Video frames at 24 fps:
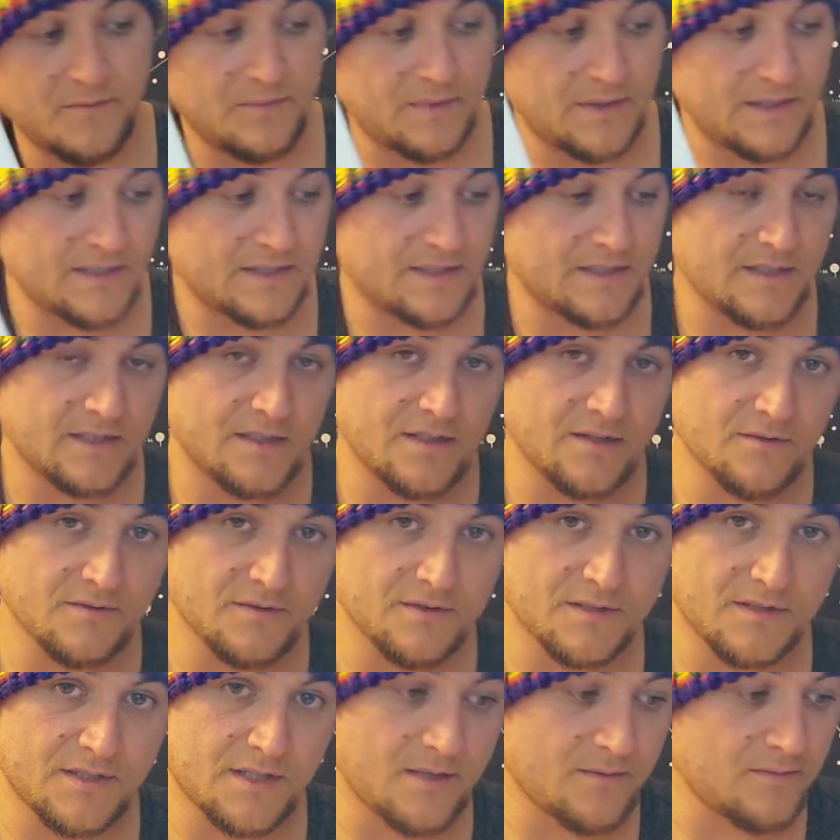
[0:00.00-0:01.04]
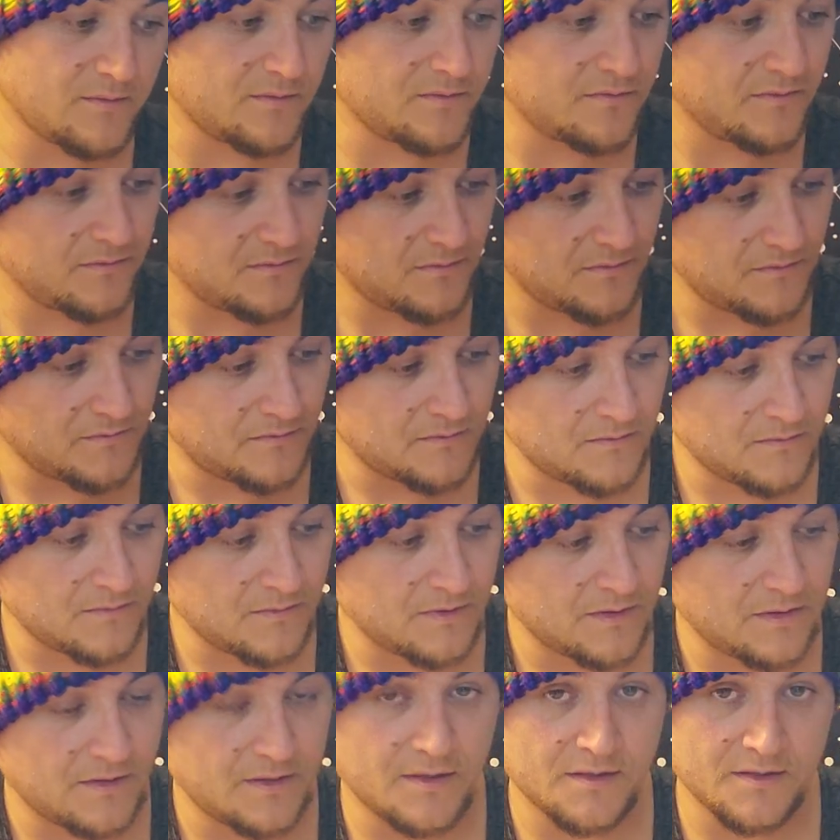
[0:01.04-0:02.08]
to place it here on the table
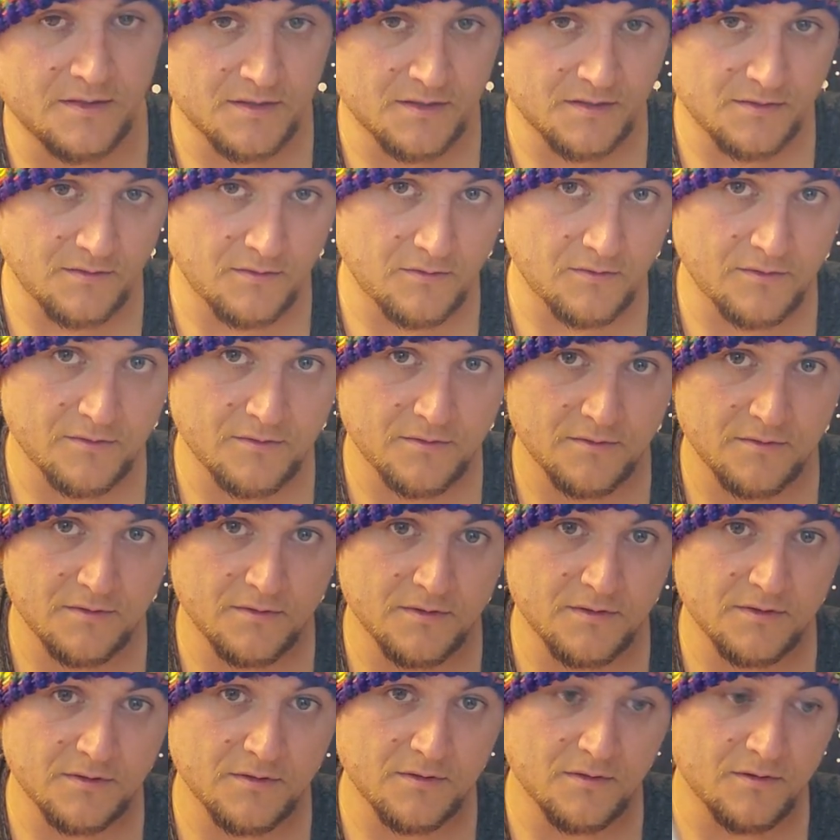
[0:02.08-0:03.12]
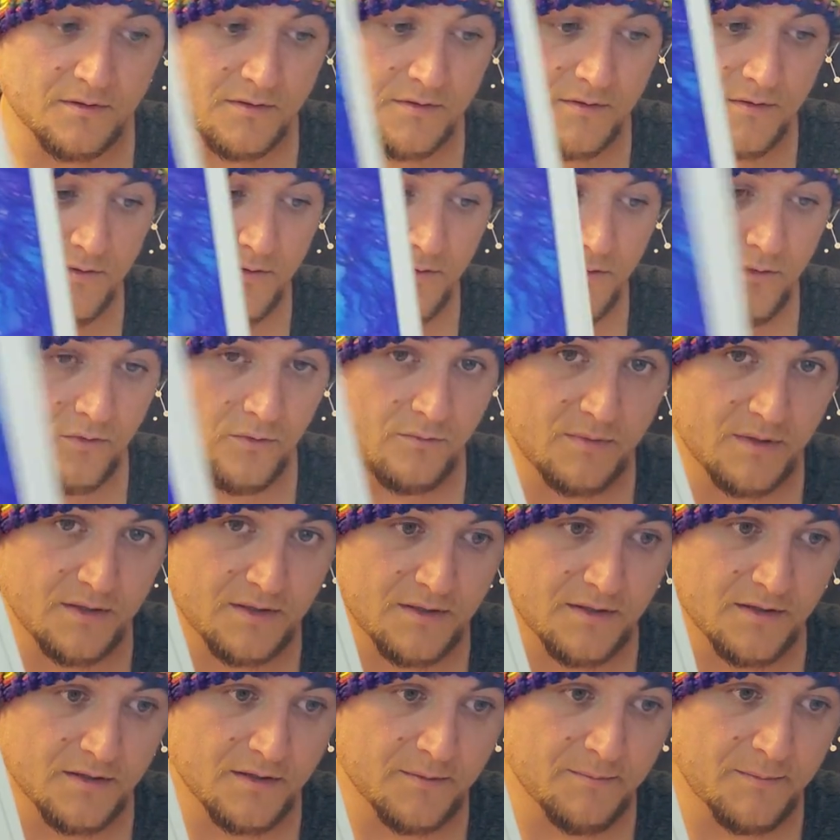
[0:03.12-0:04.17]
in this card. And this card is going to hold me
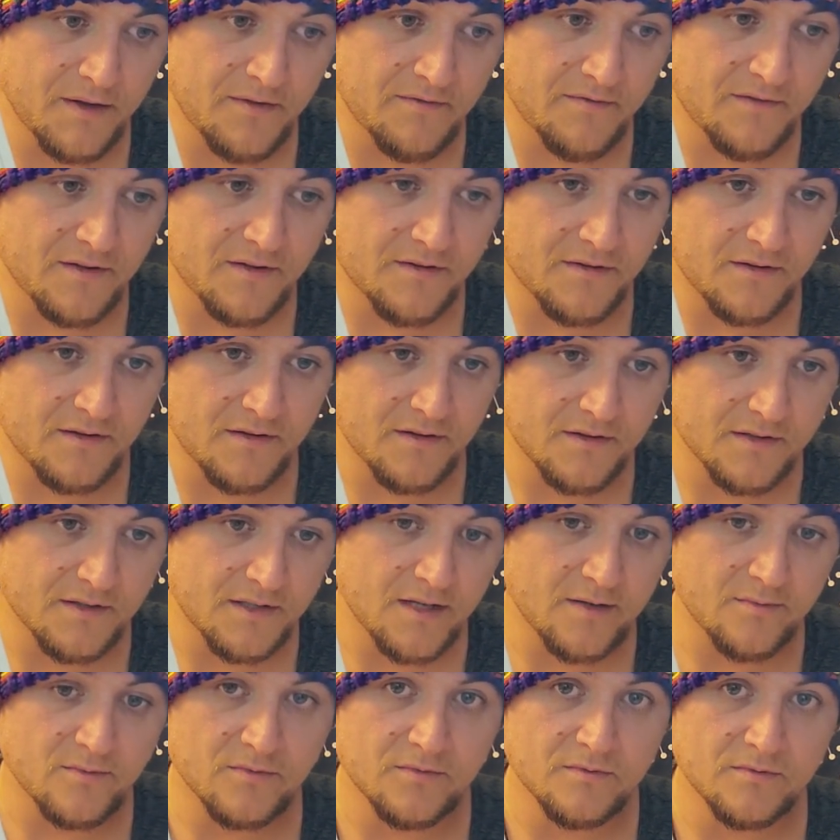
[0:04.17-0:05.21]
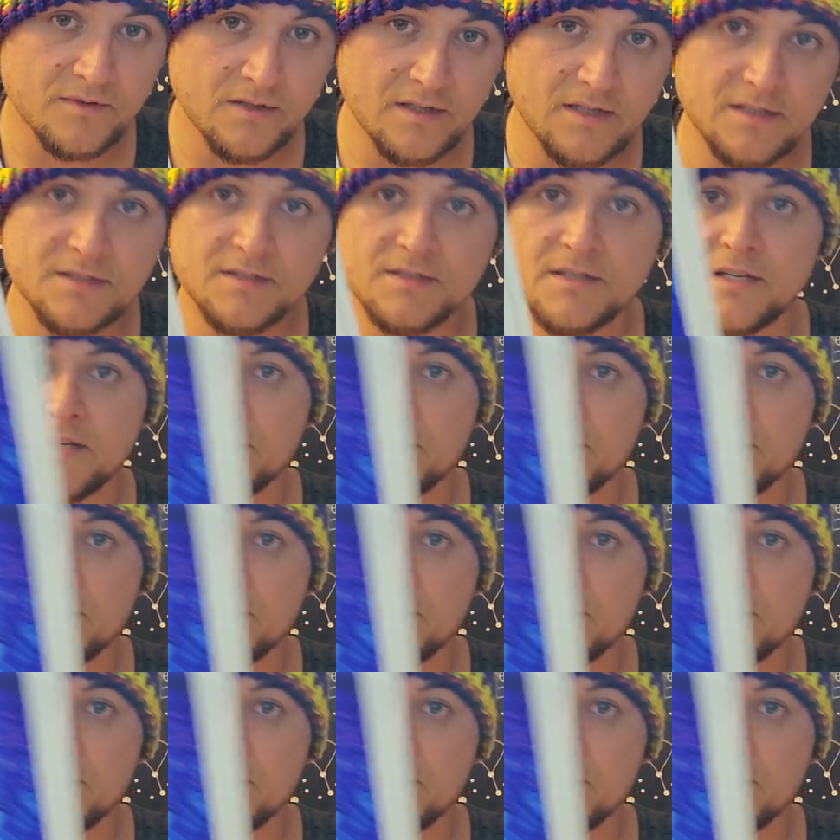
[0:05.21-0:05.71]
to my faith to this table as a